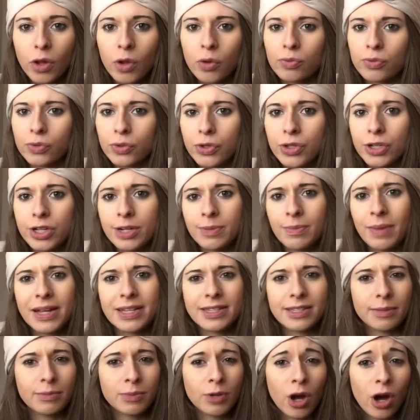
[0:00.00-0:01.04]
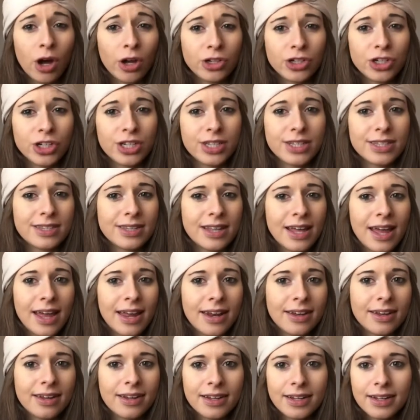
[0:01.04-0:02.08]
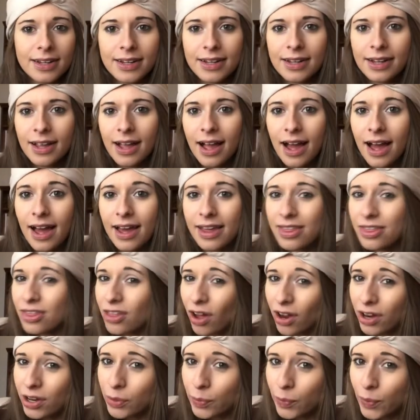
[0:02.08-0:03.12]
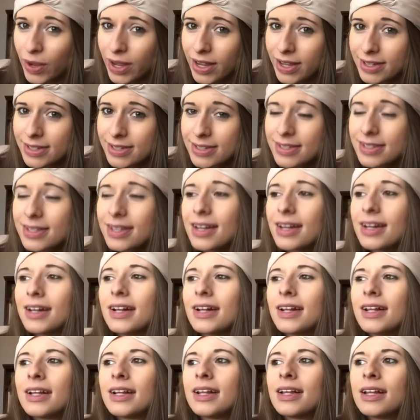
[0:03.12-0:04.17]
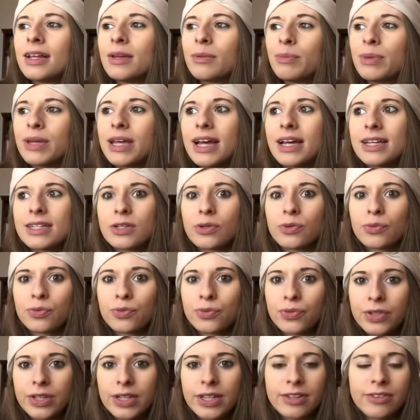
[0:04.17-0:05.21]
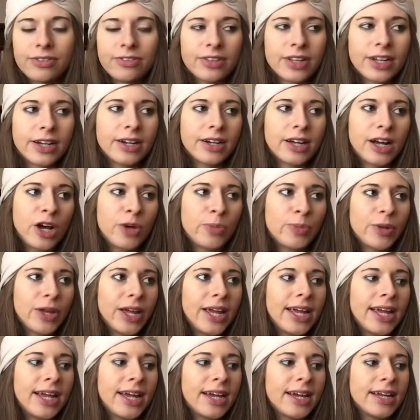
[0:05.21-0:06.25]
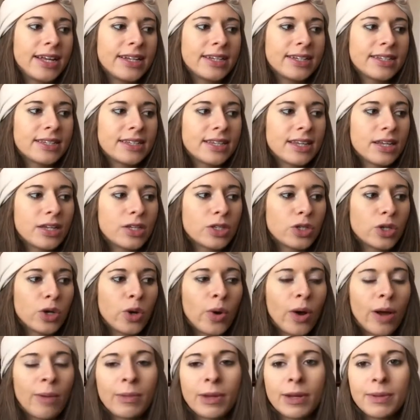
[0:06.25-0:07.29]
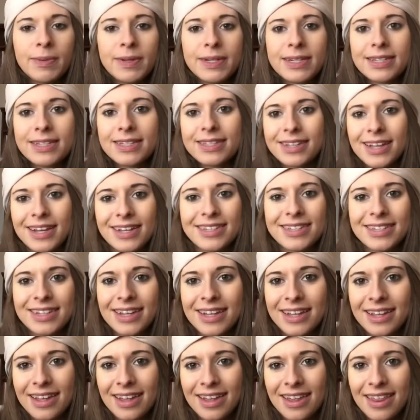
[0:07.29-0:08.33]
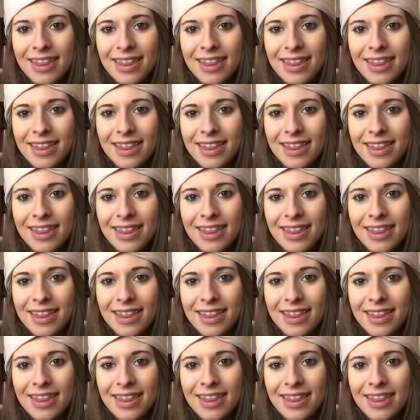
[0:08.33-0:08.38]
rooted in my subconscious than I thought it was. because it really flared up. And so I'm gonna be discussing